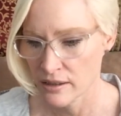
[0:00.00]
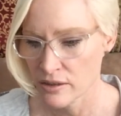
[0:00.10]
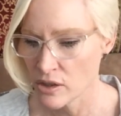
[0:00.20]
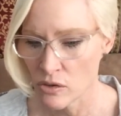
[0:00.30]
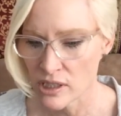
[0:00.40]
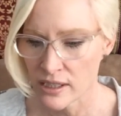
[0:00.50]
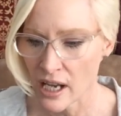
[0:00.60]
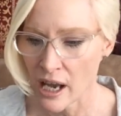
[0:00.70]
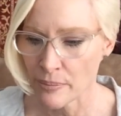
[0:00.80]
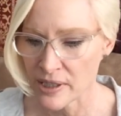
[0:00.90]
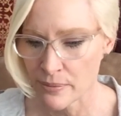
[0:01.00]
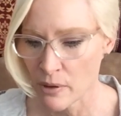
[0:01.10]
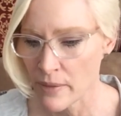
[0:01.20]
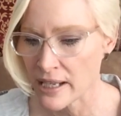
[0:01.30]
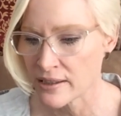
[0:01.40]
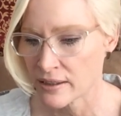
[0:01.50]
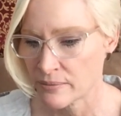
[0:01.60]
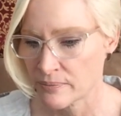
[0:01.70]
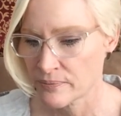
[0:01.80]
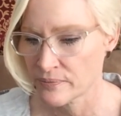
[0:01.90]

Don't stop, it's momentum.